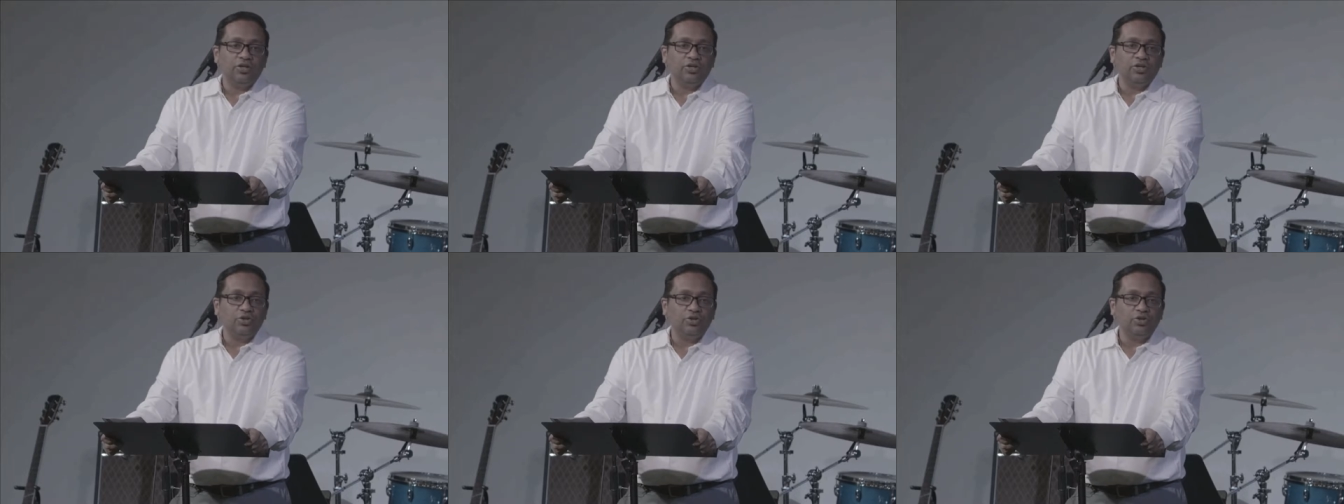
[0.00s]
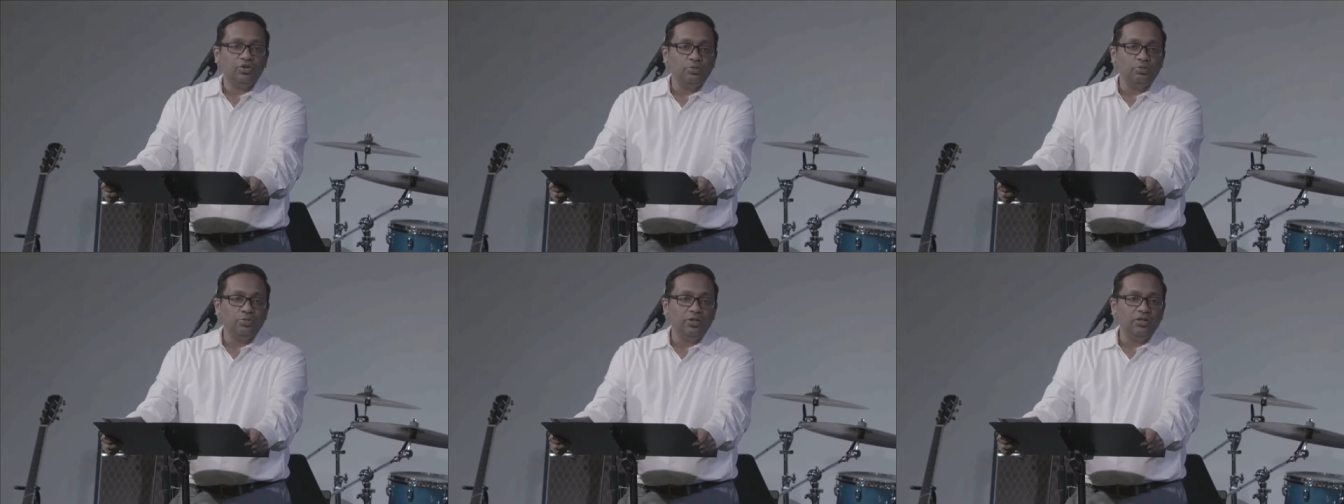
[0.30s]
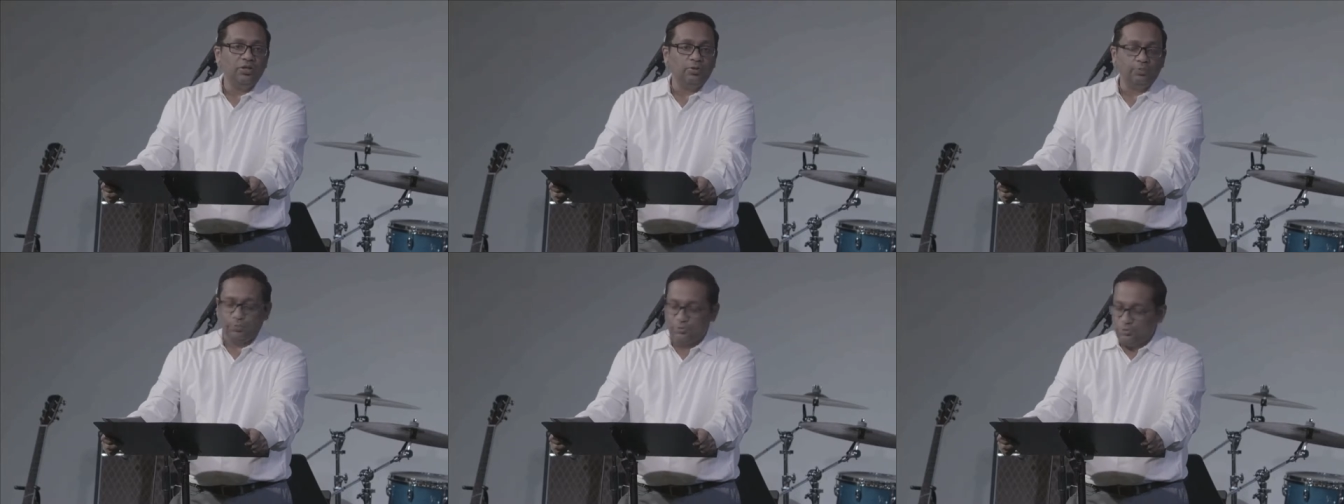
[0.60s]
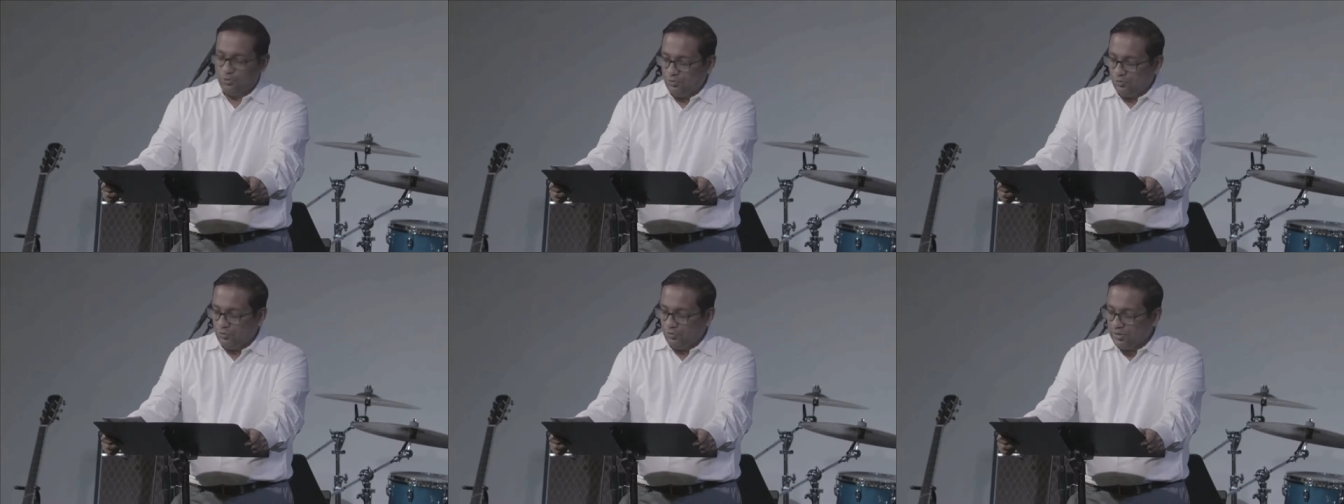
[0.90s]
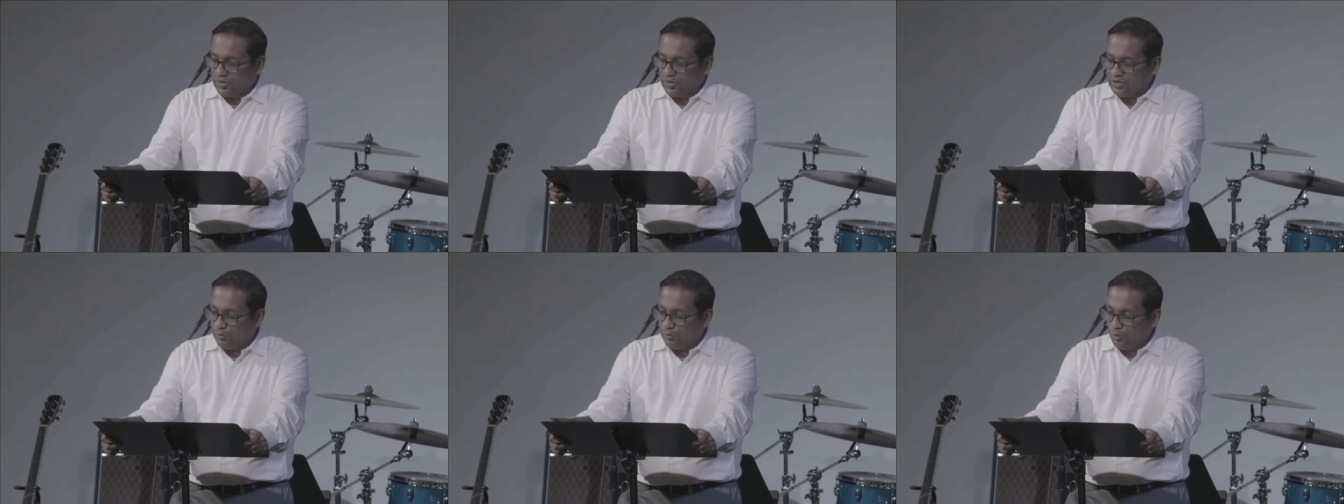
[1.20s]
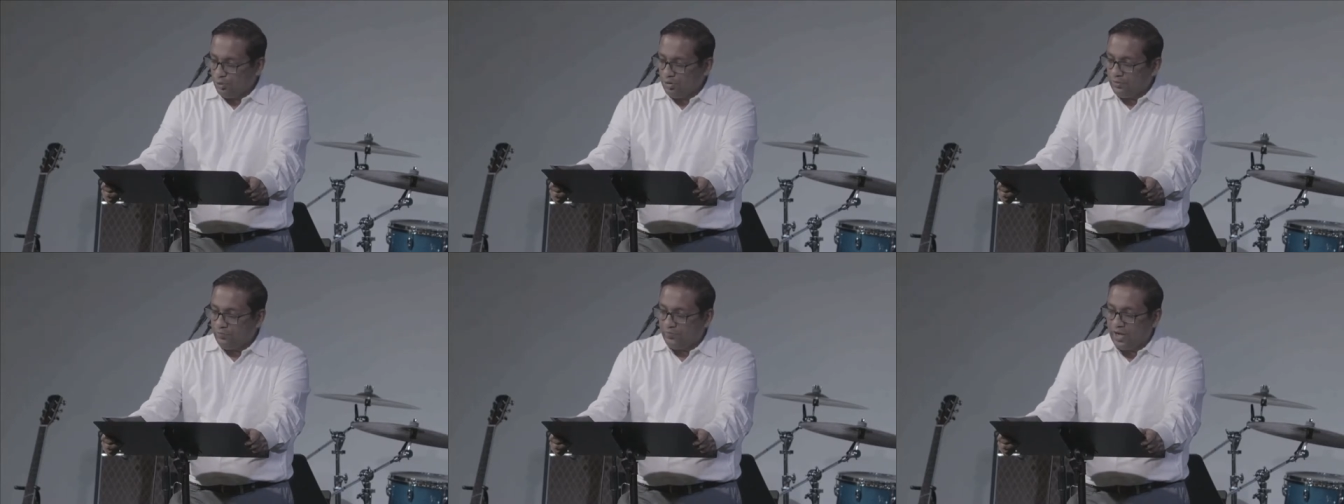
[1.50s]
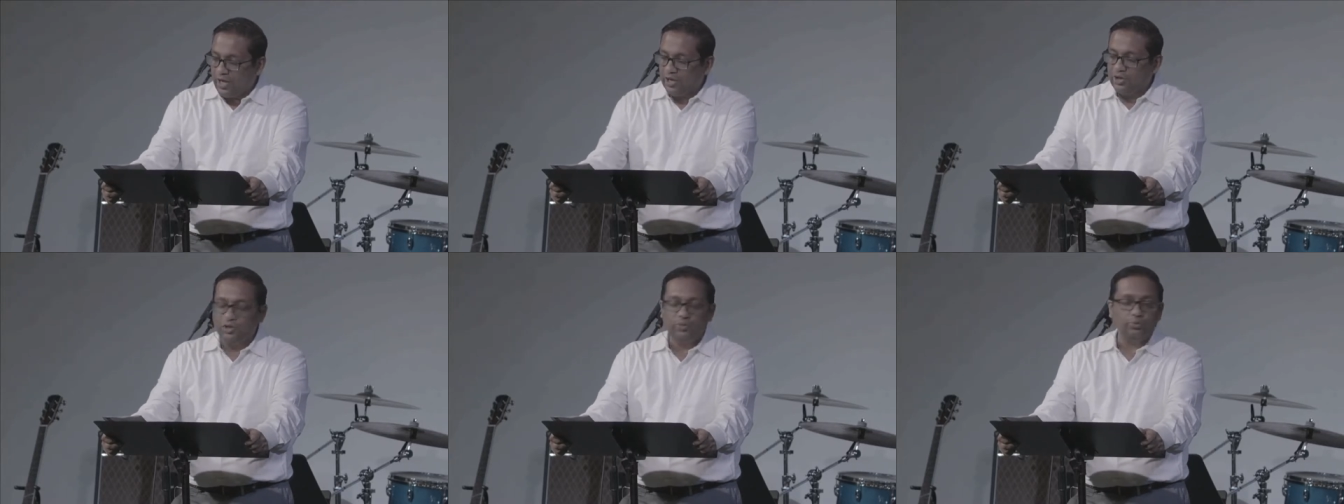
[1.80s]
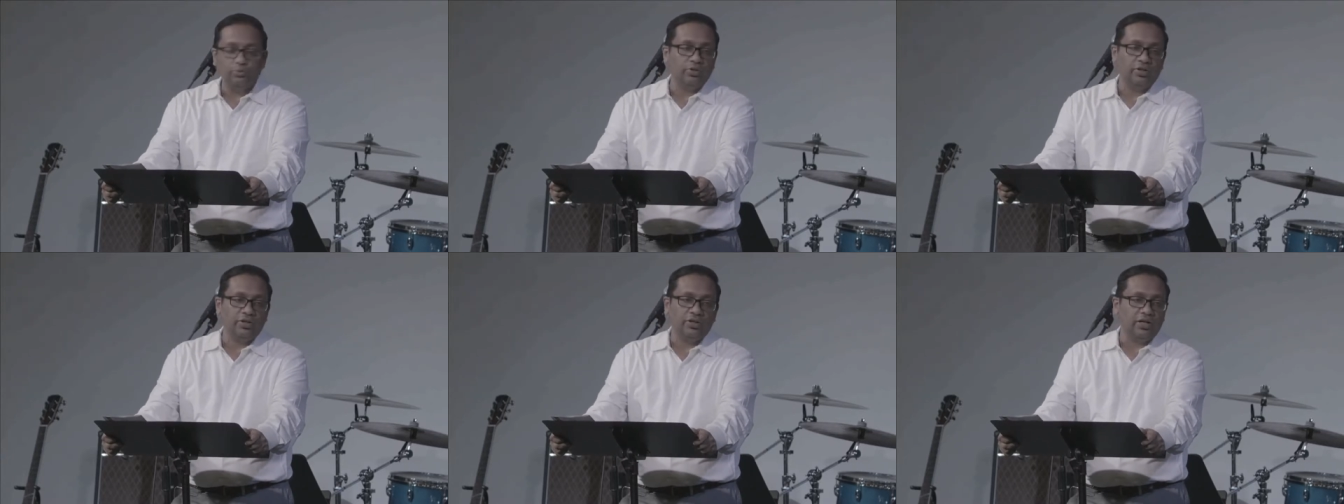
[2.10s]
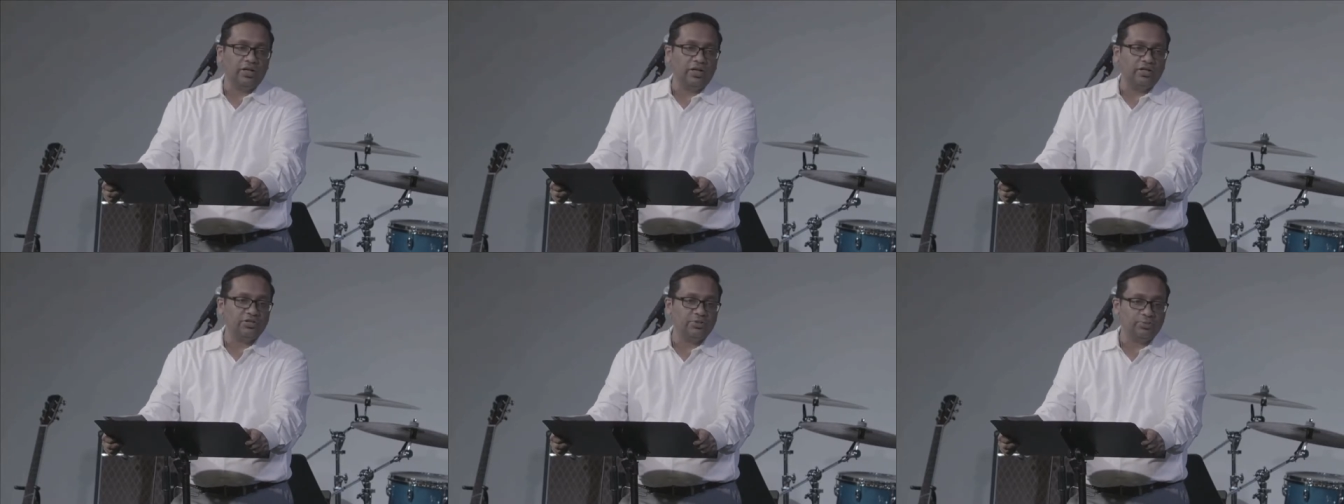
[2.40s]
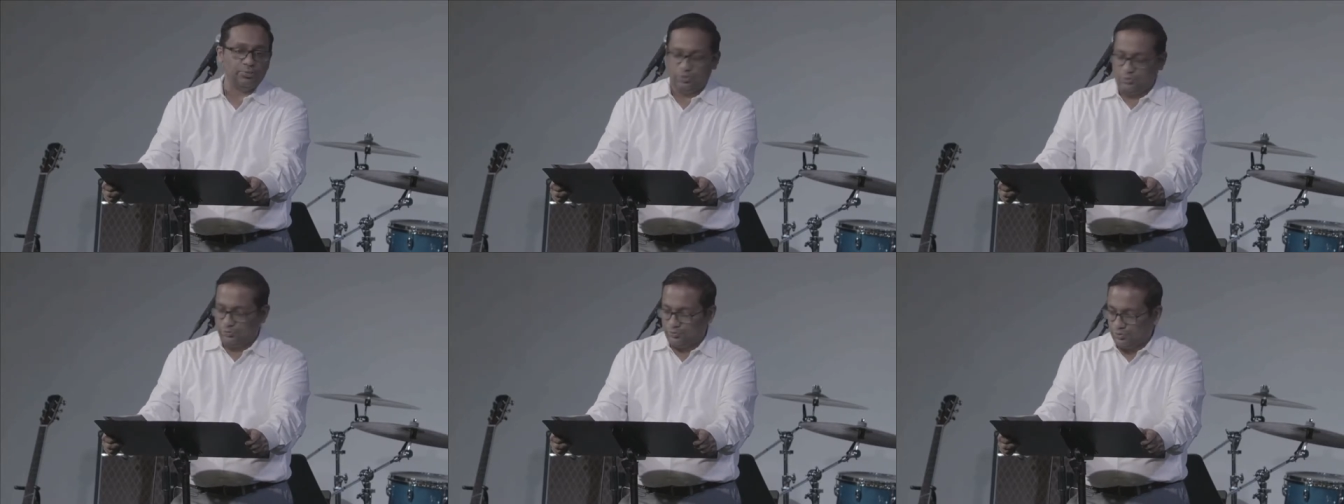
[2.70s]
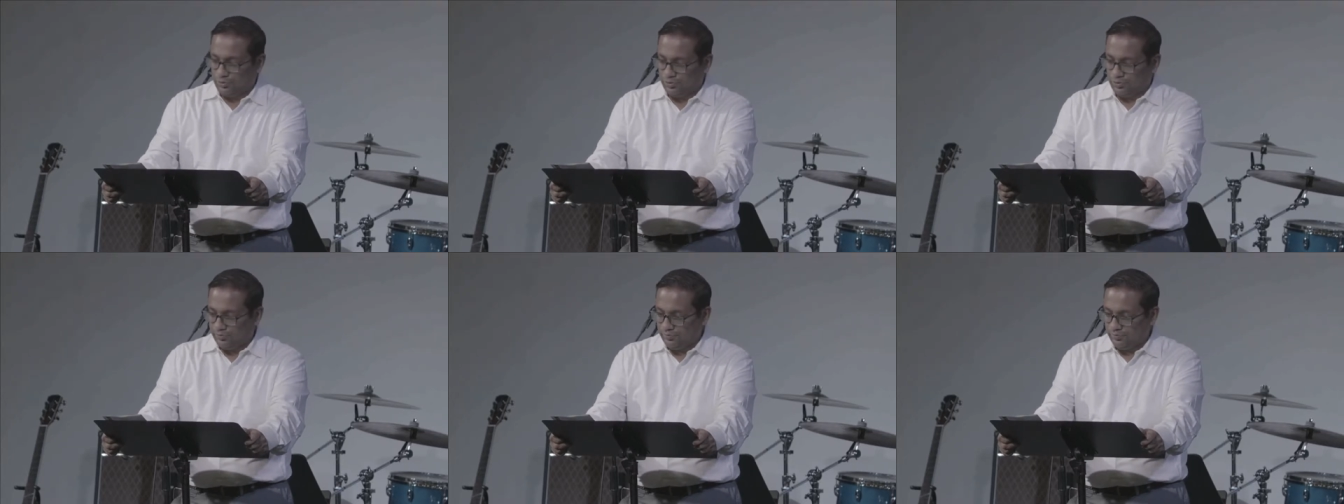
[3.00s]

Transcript: human approval is more valuable than God's approval.